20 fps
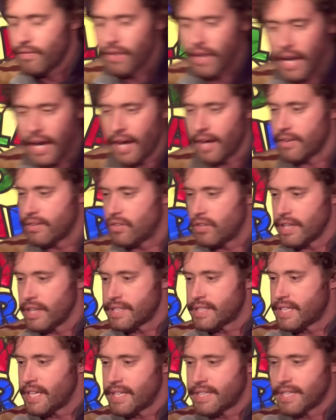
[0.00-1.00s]
Yeah,
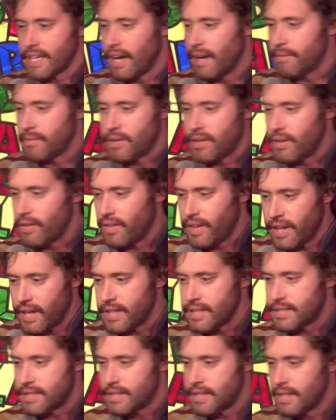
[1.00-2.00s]
let's take time to do
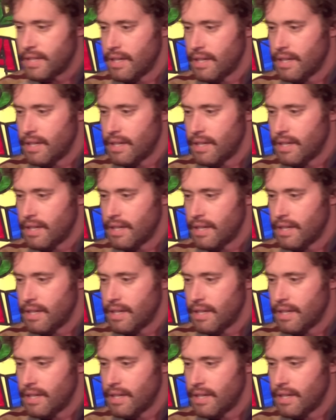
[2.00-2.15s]
this.